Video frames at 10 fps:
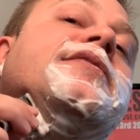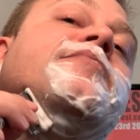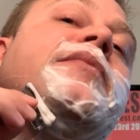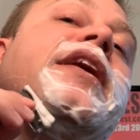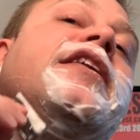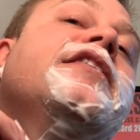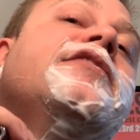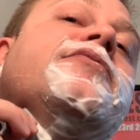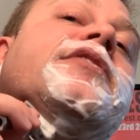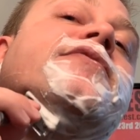
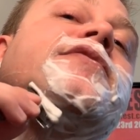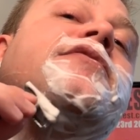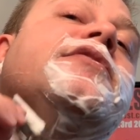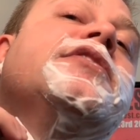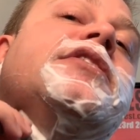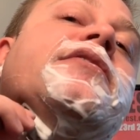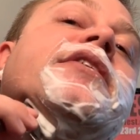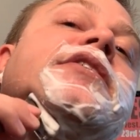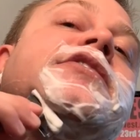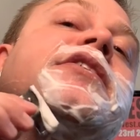mandatory for a really
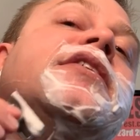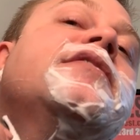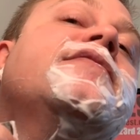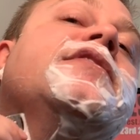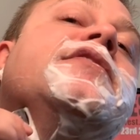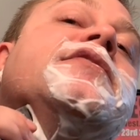great shave.